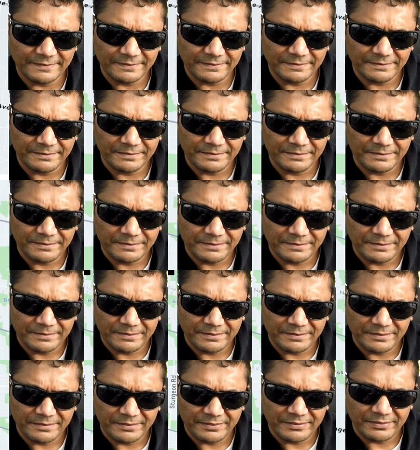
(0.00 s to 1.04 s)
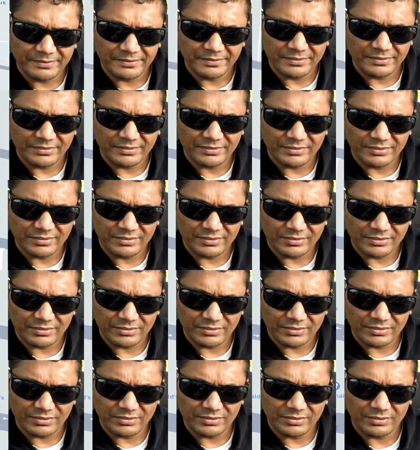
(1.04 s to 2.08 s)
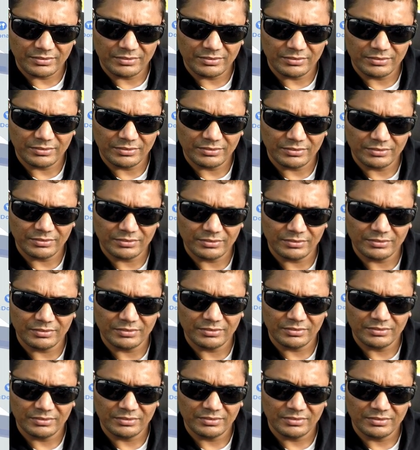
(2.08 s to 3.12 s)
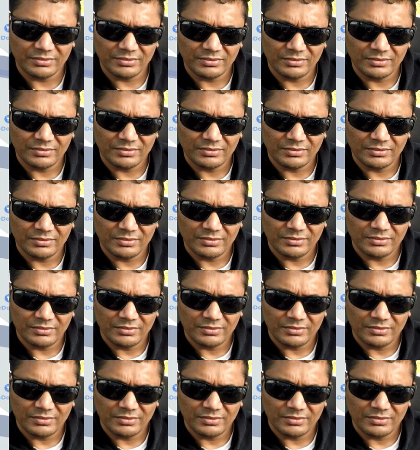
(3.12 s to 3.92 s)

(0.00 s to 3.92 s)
No one is speaking in this clip.